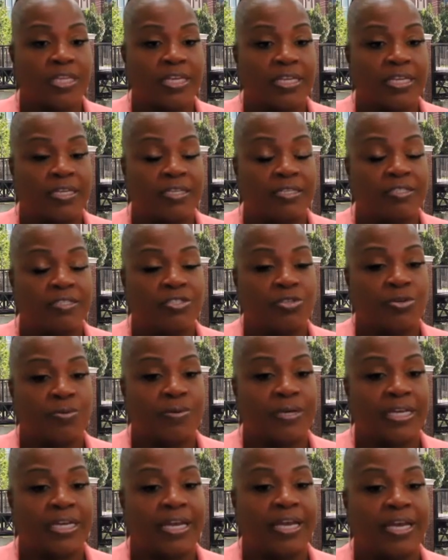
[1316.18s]
that he's
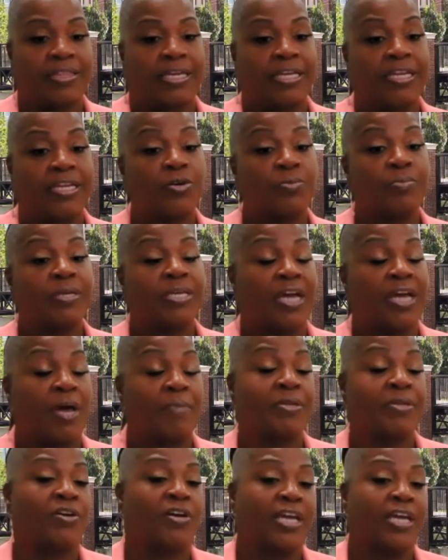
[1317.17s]
doing and that he'll be
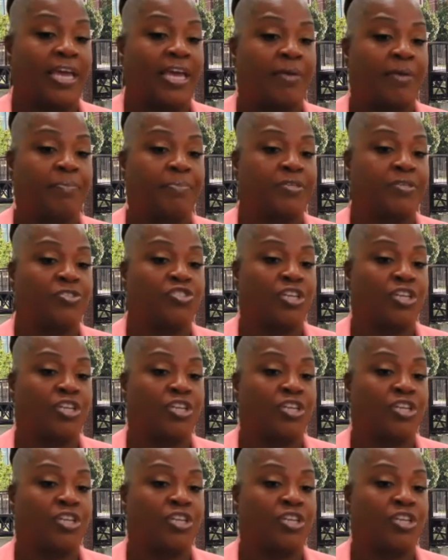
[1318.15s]
coming on campus